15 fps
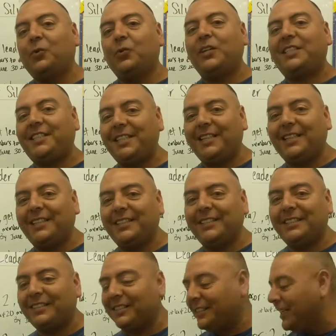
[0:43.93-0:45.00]
which
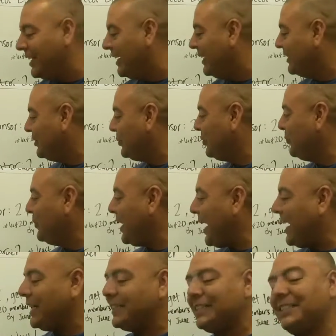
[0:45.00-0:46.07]
is do
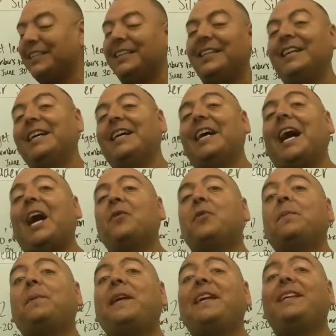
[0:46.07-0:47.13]
not, I
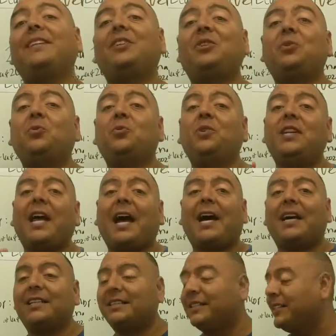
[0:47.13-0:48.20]
repeat, do
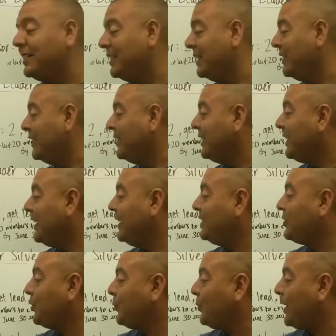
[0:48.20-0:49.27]
not
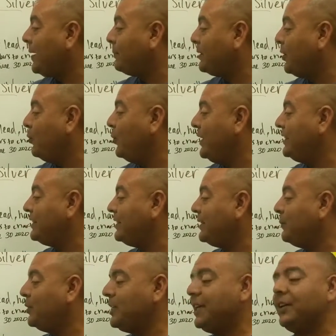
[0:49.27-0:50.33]
interrupt when
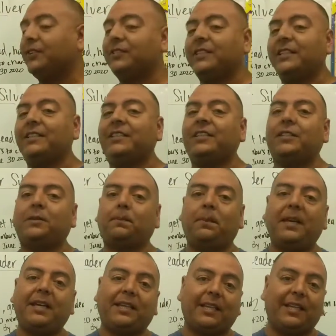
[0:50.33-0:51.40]
someone else is
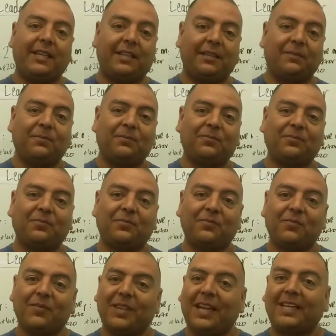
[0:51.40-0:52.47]
speaking.
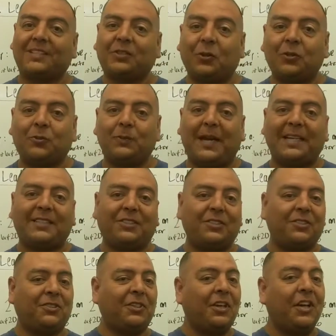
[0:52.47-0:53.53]
As
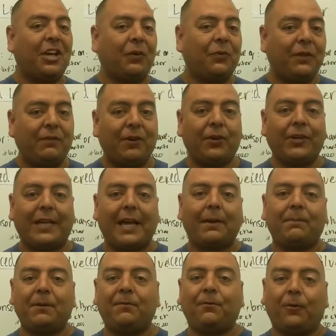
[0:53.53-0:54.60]
Toastmasters, we've heard
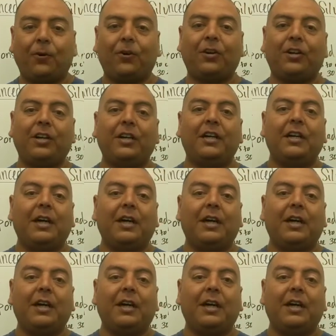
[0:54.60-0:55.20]
that before,